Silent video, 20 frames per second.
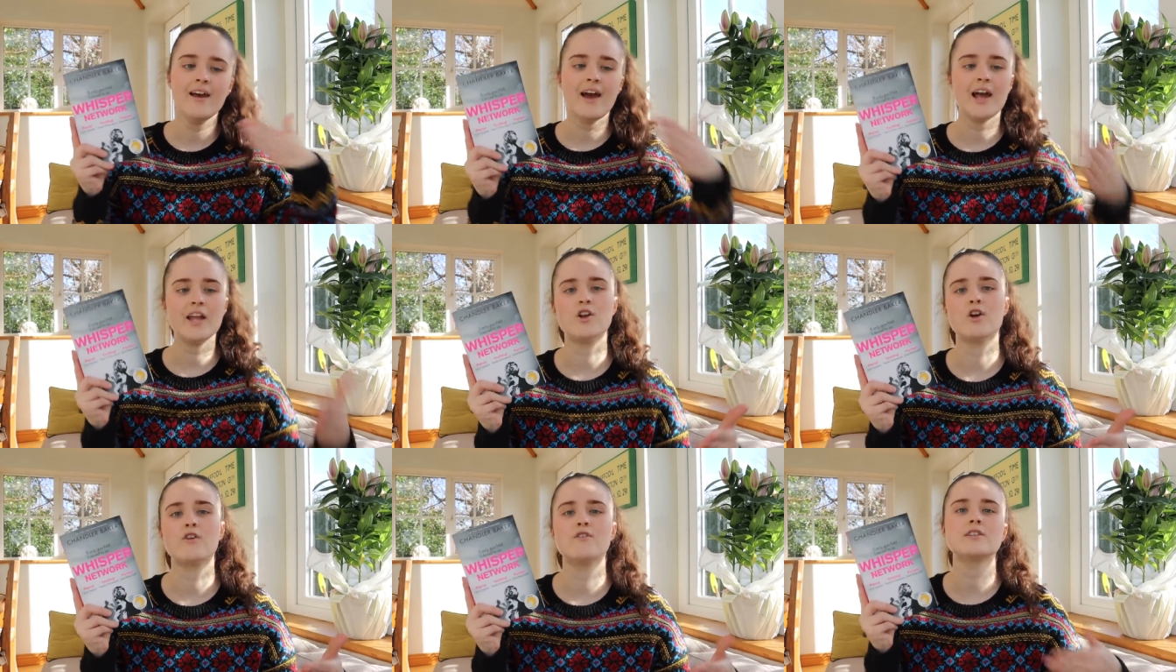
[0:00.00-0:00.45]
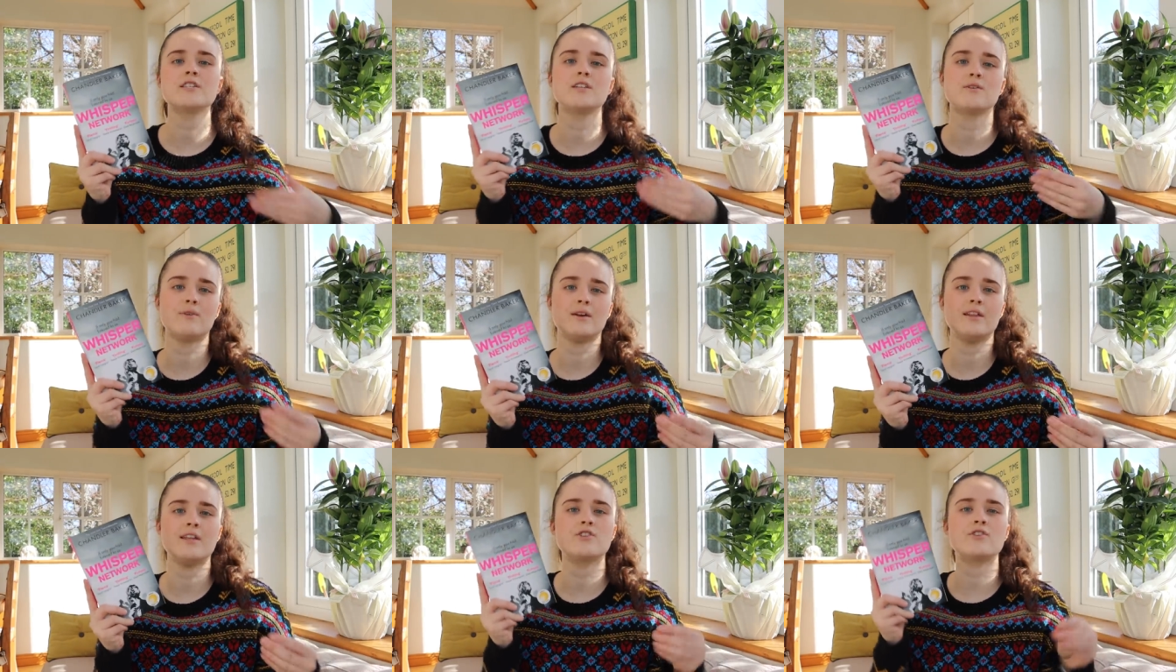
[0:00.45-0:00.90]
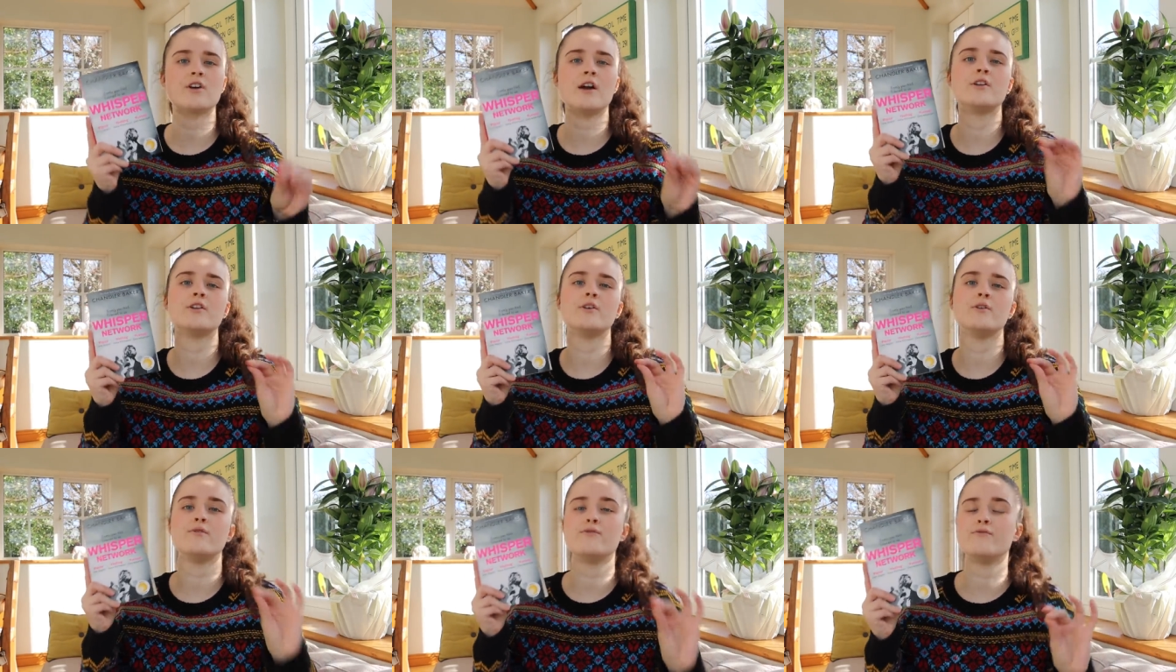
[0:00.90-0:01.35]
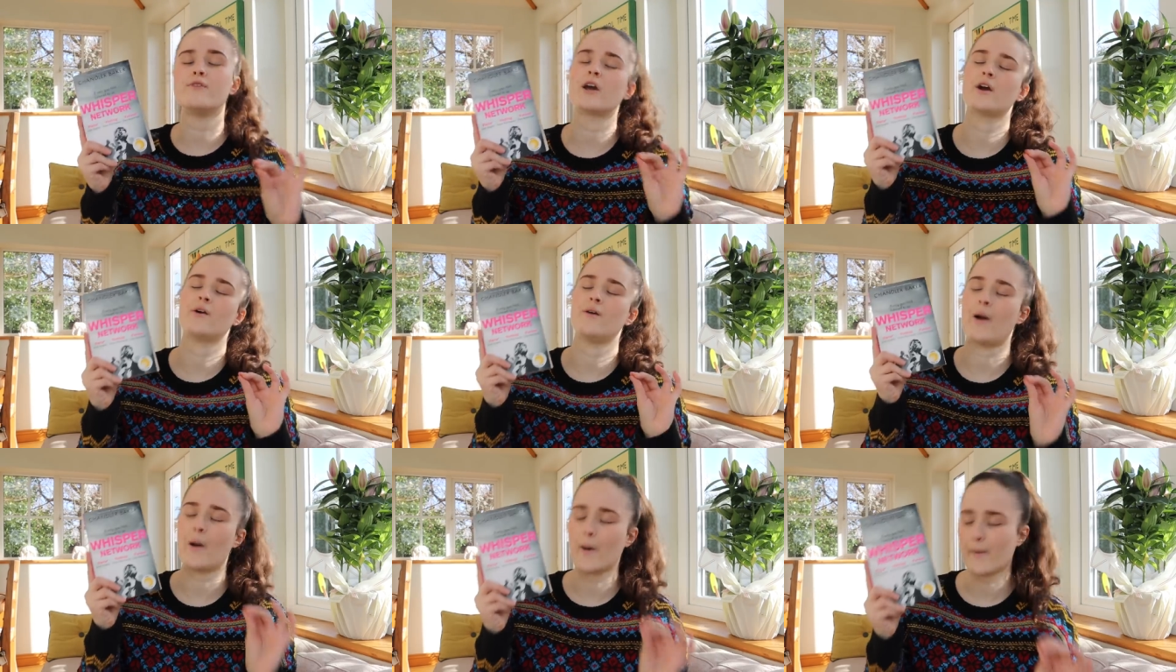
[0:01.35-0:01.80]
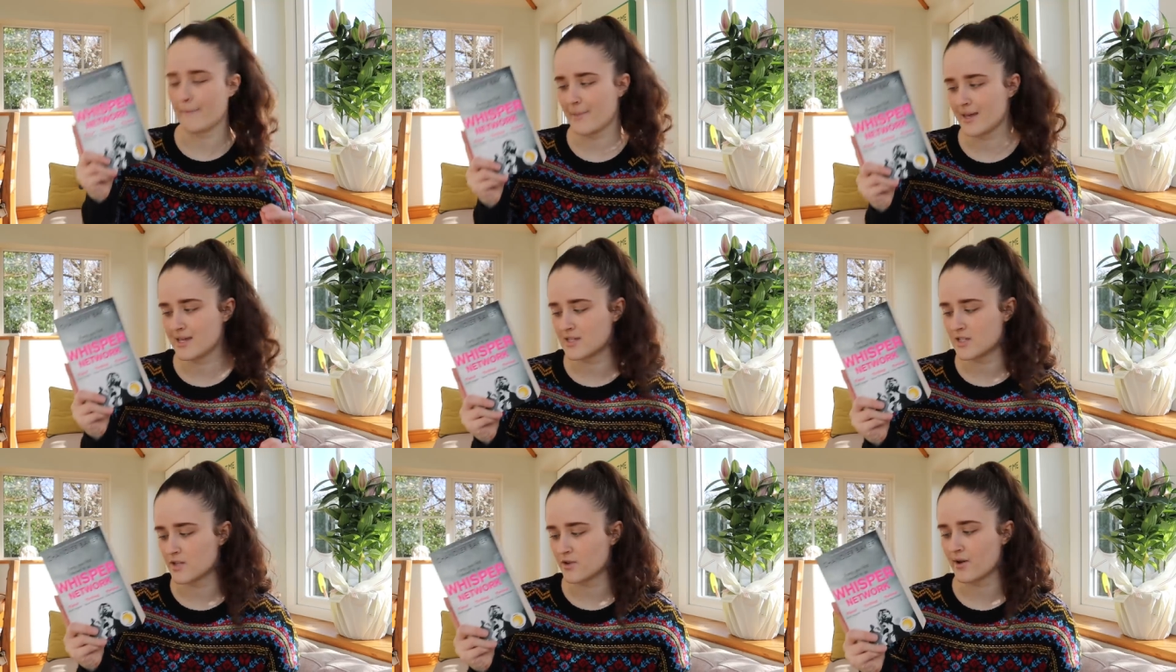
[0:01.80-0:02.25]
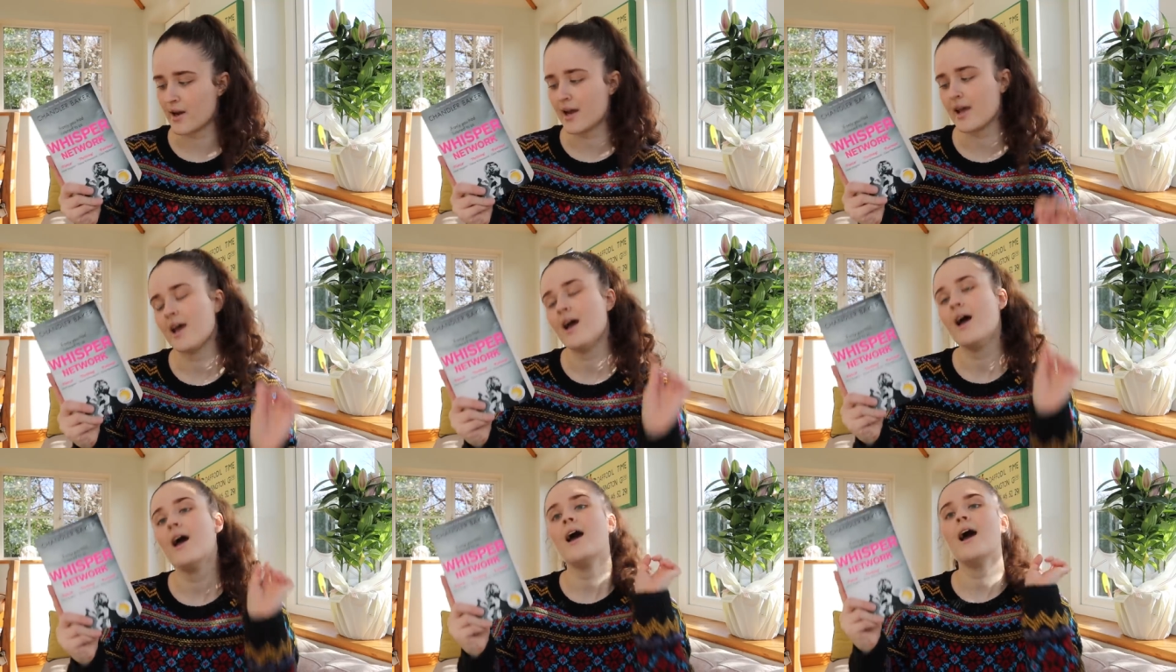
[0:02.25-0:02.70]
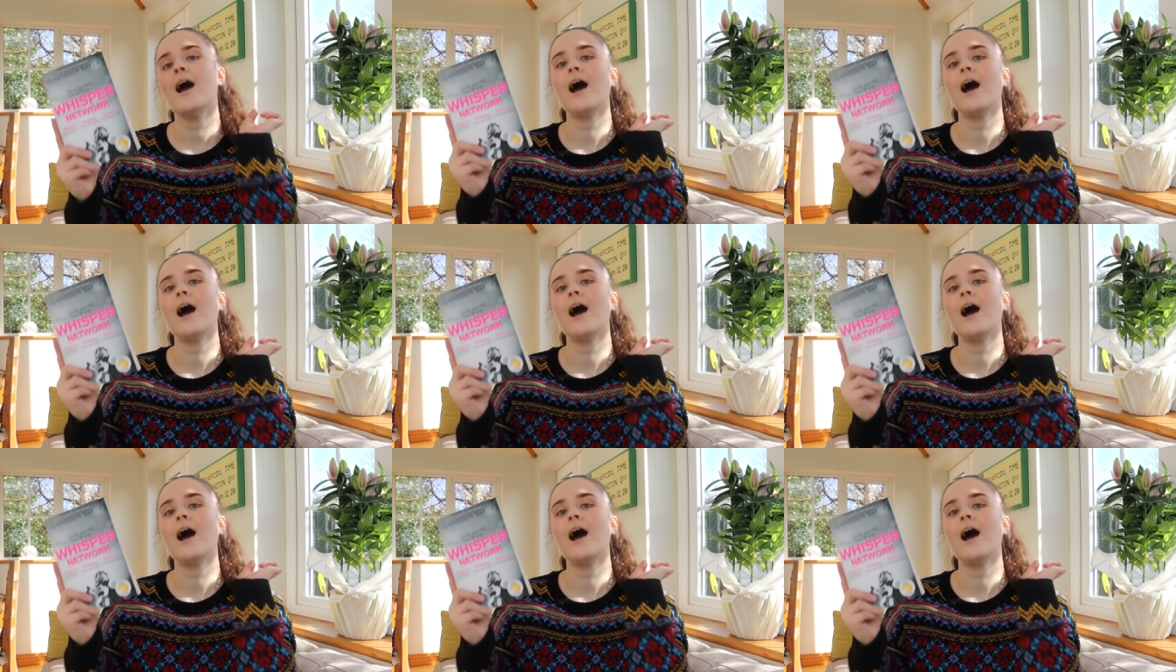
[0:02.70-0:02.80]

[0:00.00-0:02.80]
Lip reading: and you're obviously really trying to figure out a mystery.